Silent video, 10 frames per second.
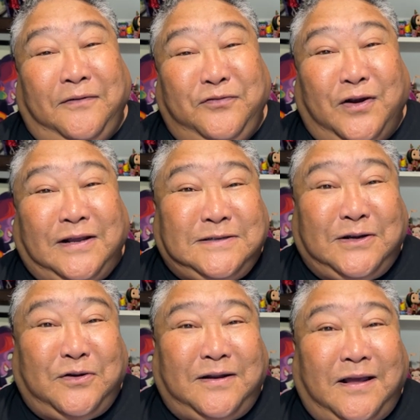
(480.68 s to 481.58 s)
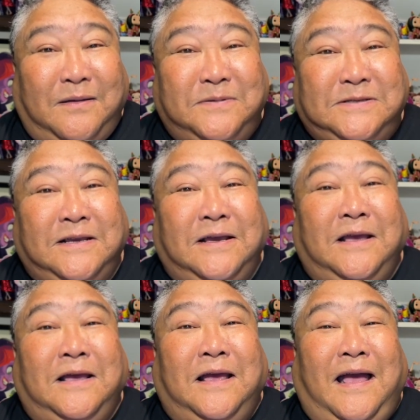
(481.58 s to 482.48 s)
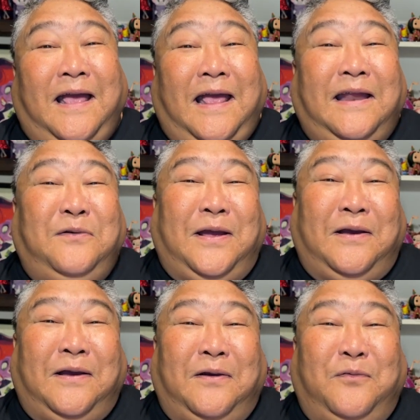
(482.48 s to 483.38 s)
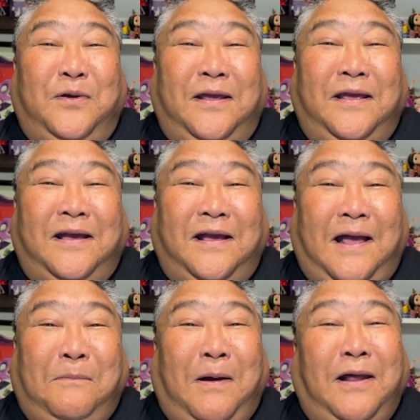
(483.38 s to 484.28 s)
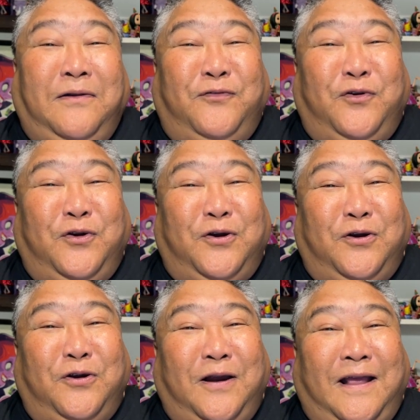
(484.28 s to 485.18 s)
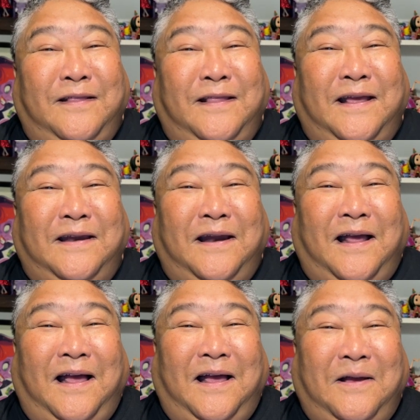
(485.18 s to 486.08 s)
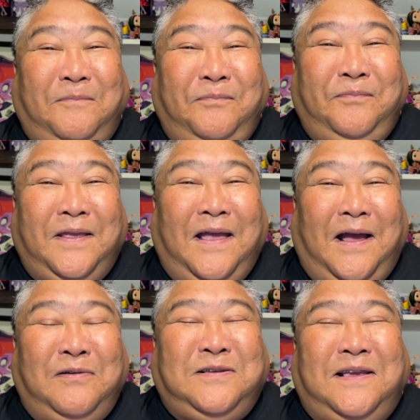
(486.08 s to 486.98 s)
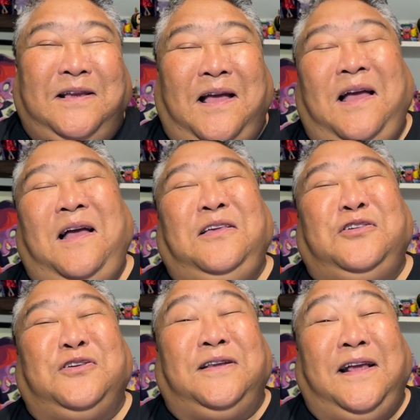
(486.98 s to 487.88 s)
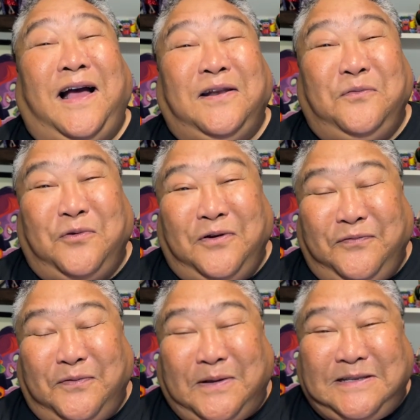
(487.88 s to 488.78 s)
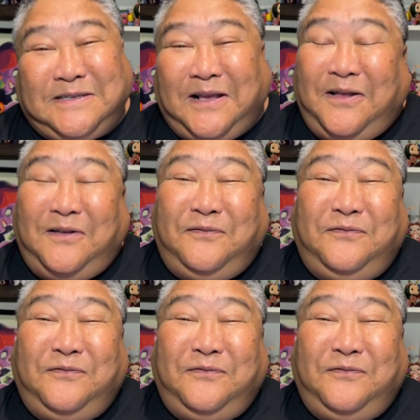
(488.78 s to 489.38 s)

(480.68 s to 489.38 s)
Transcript: Triceratops. Anyway, I bought it for her, and then I was like, I should have gotten one for myself.